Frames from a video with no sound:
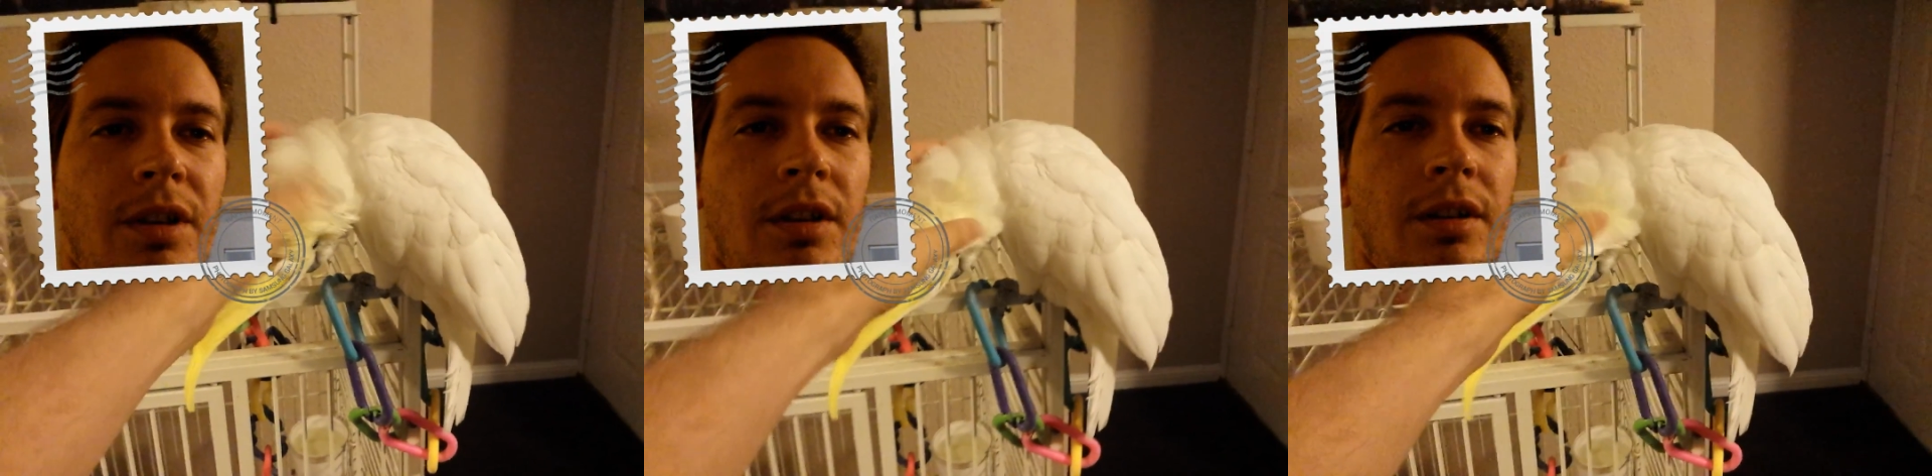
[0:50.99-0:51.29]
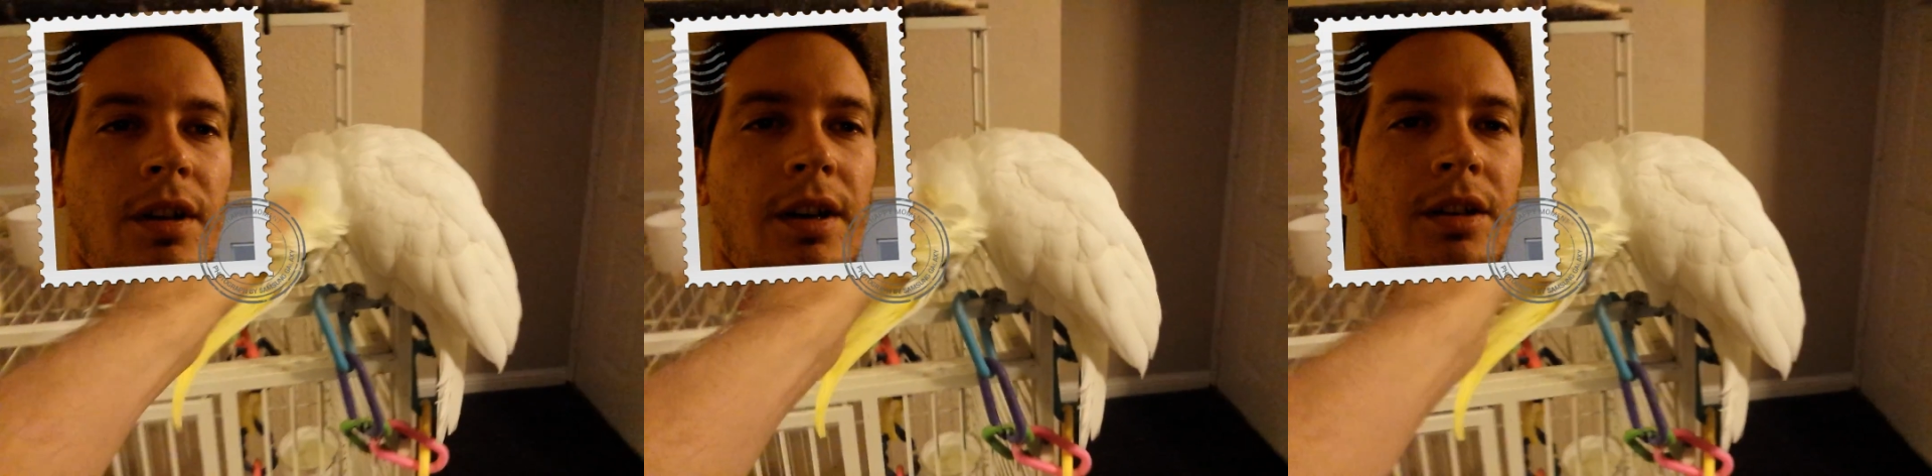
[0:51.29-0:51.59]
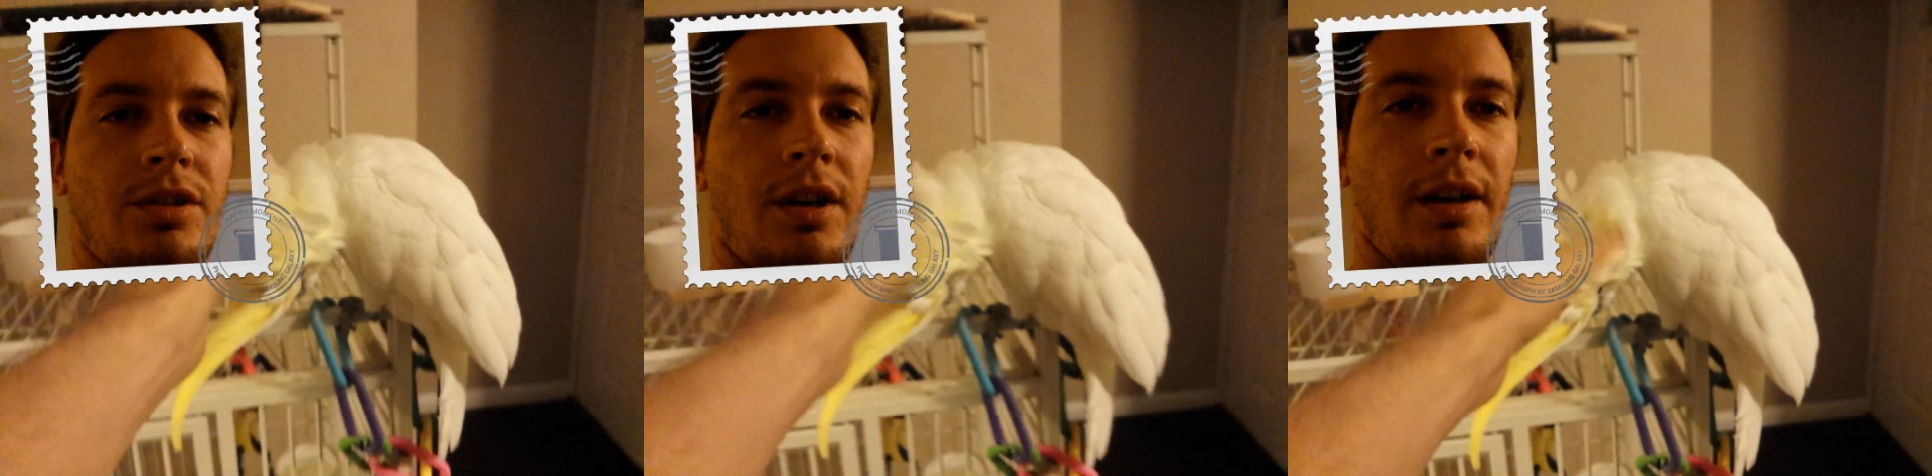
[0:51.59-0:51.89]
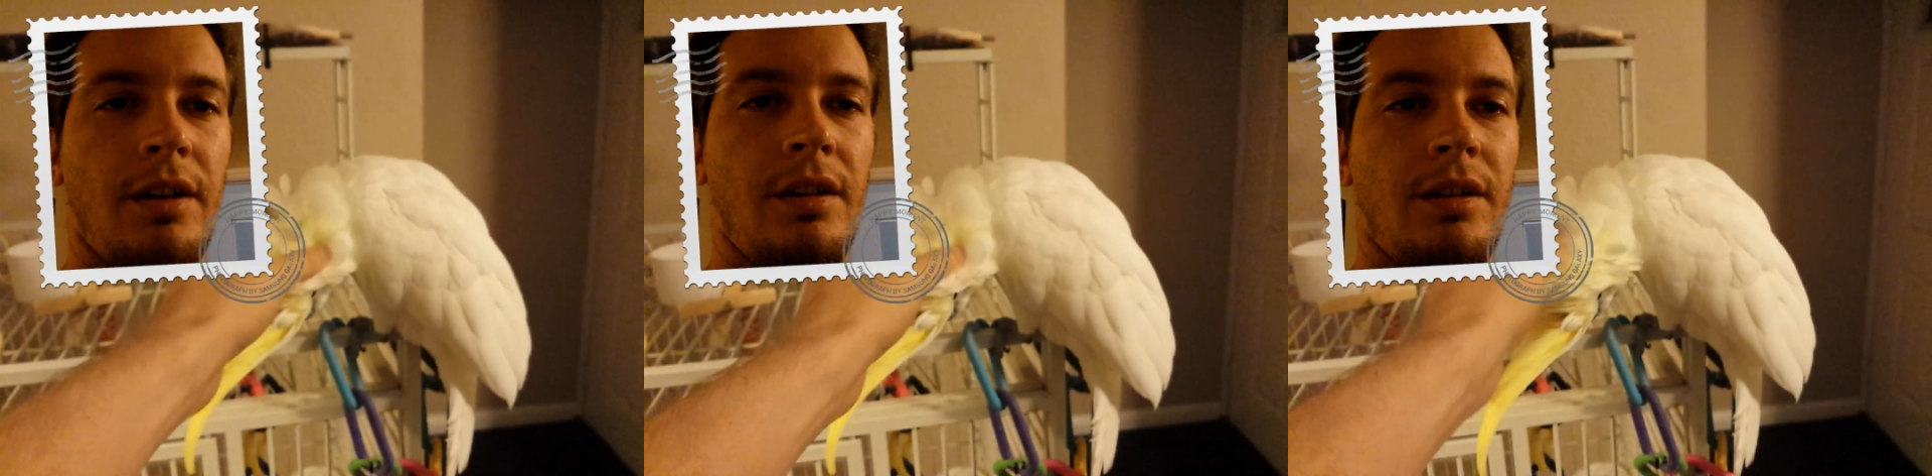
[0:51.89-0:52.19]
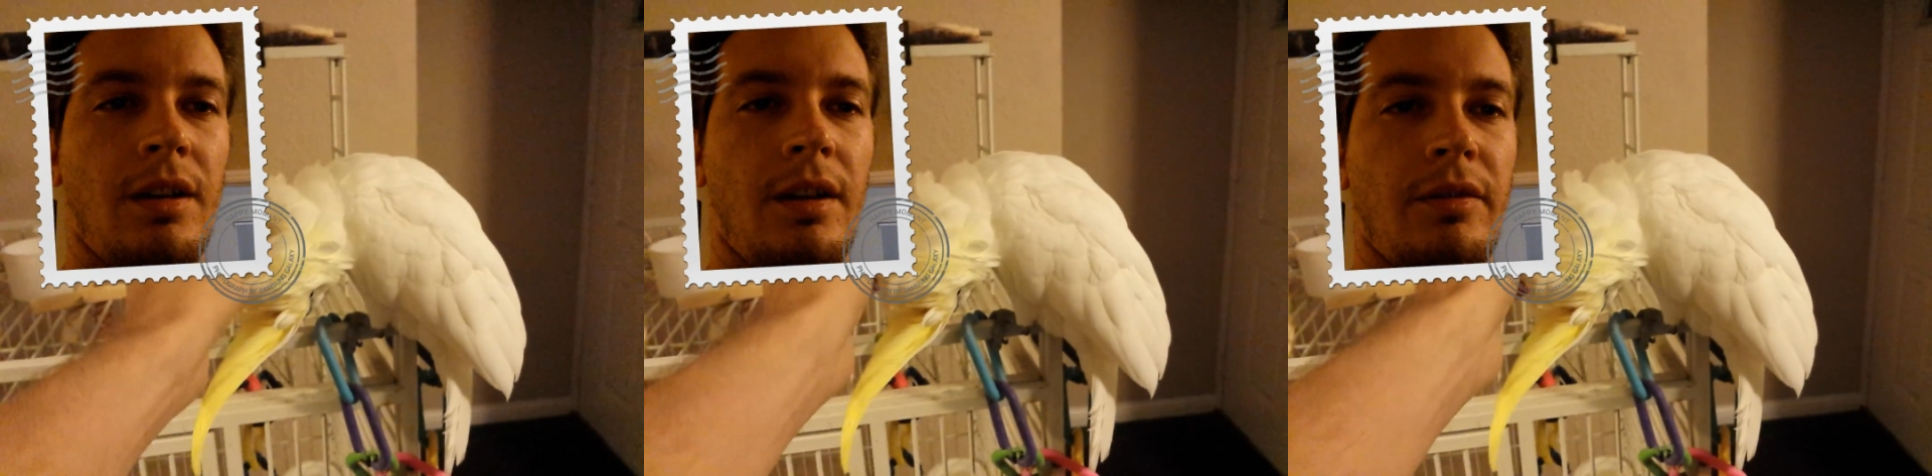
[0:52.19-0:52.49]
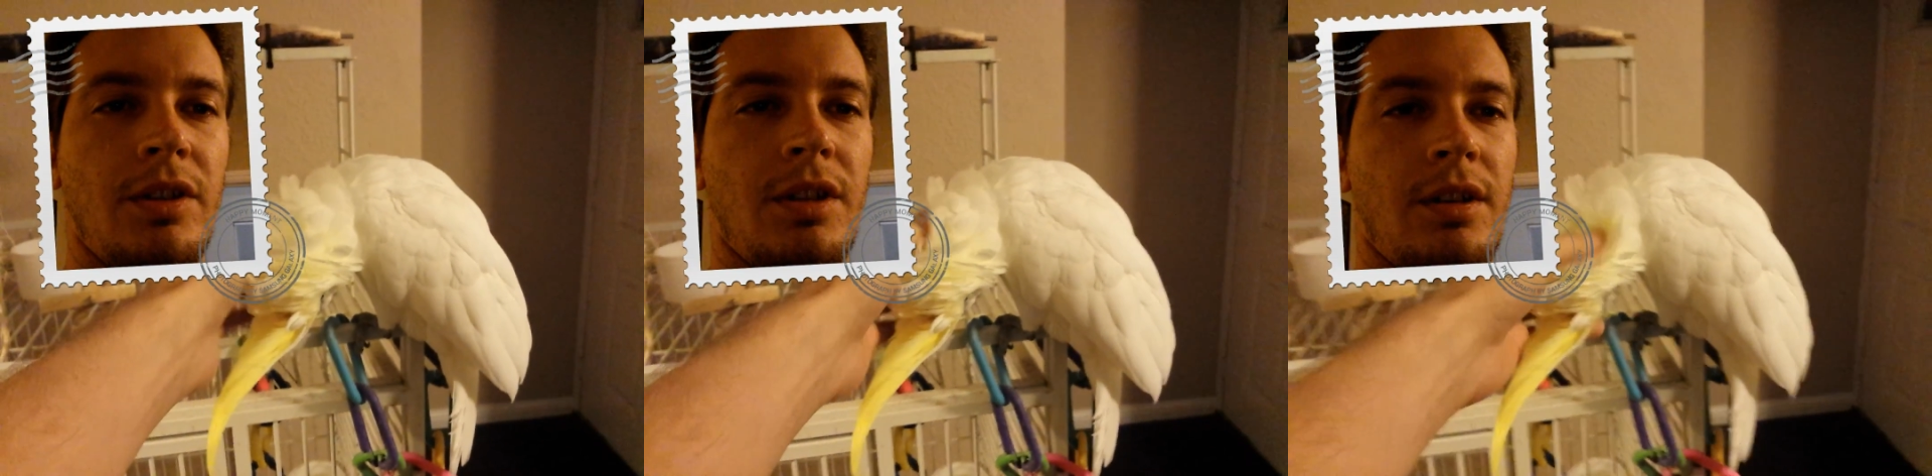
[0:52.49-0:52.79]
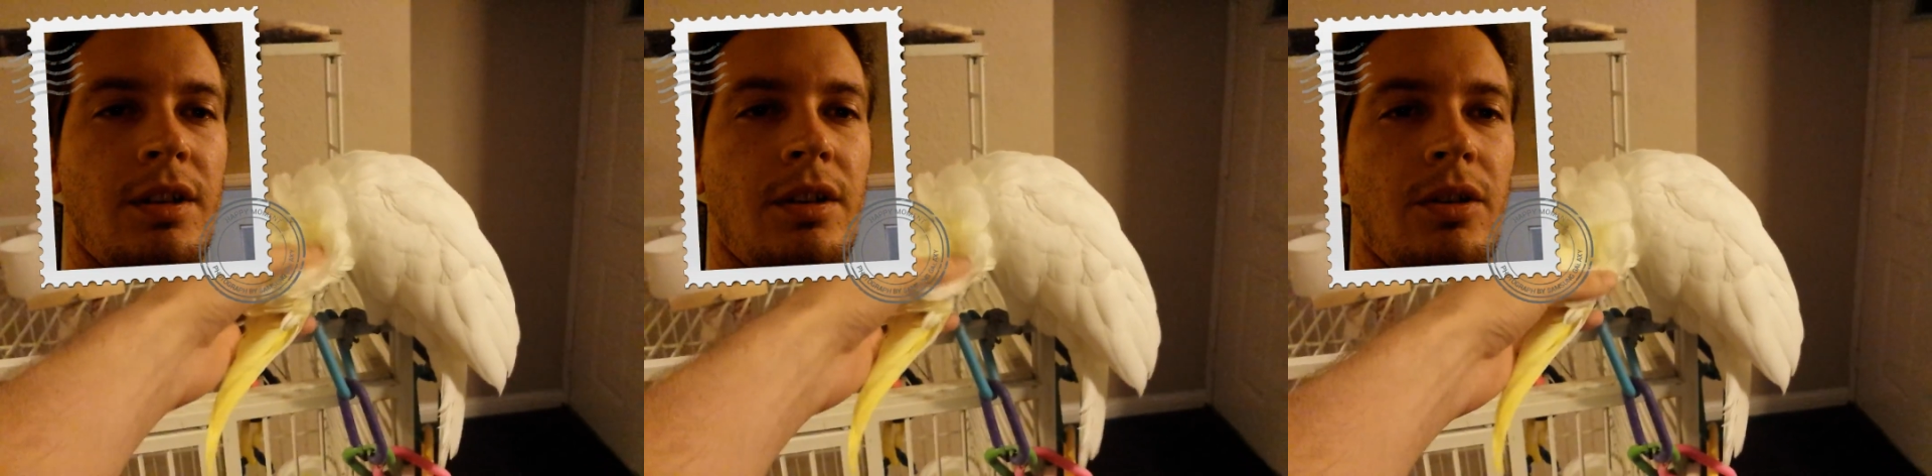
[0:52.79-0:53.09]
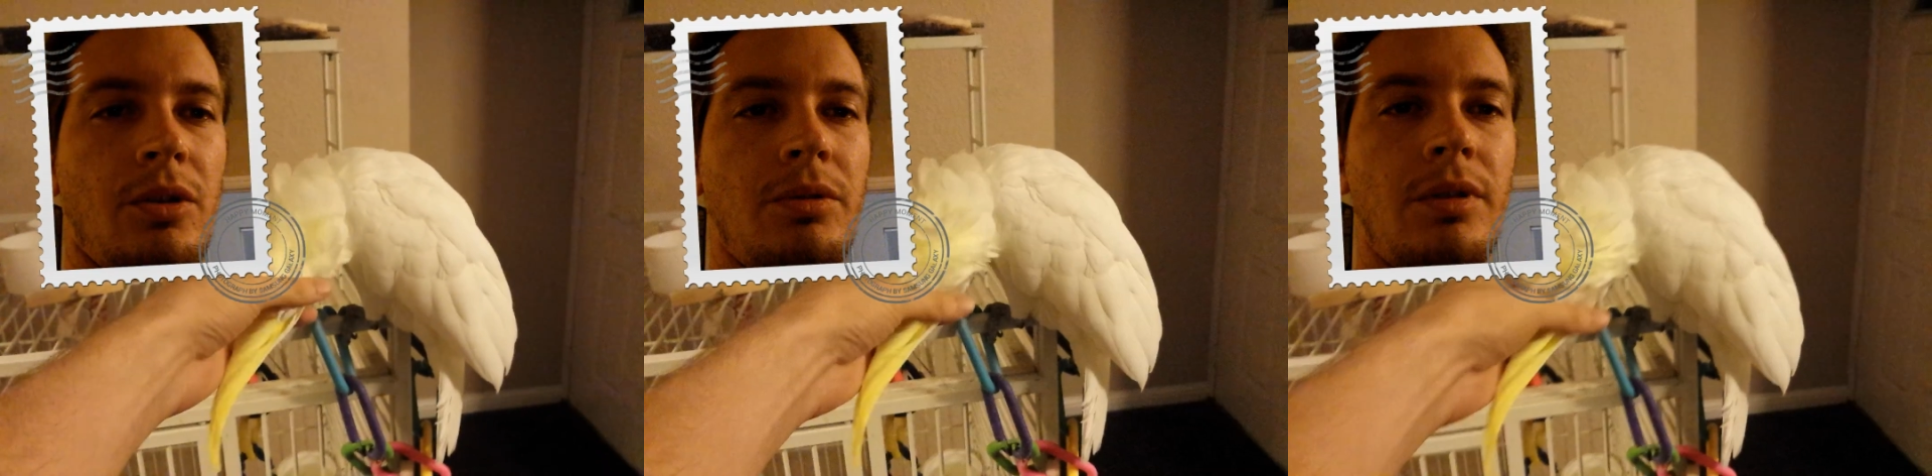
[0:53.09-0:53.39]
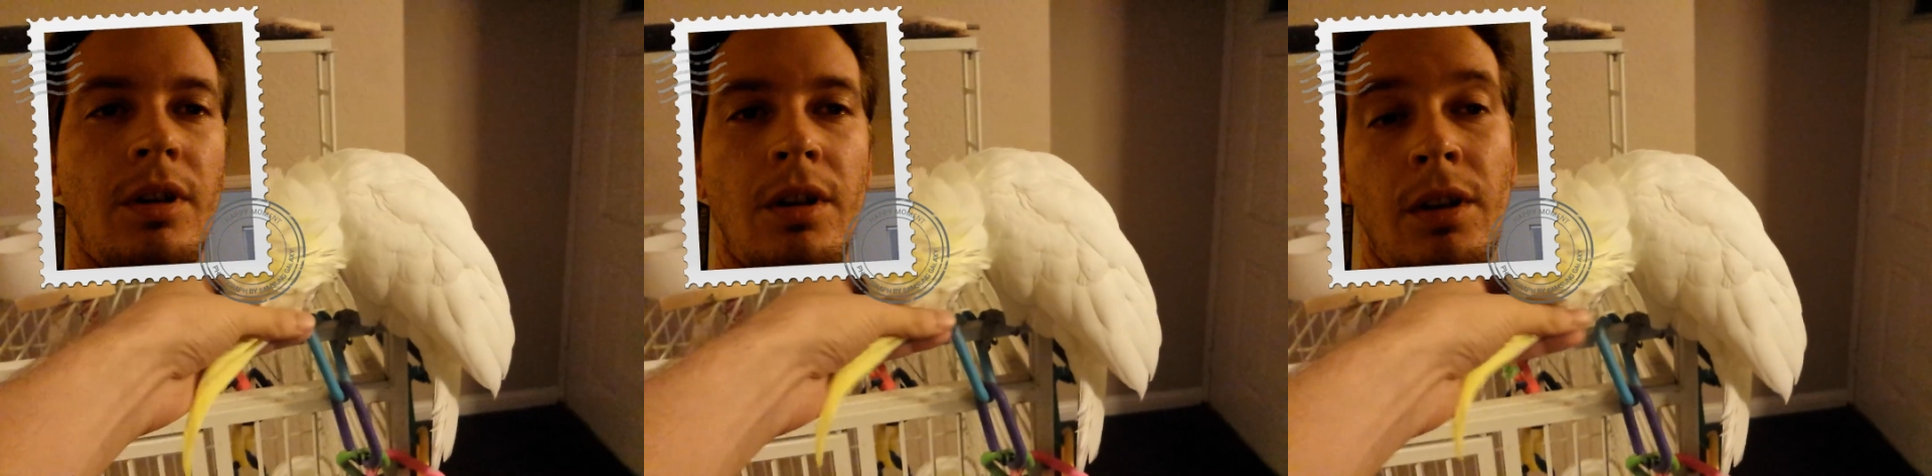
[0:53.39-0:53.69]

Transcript: and I tried every technique known.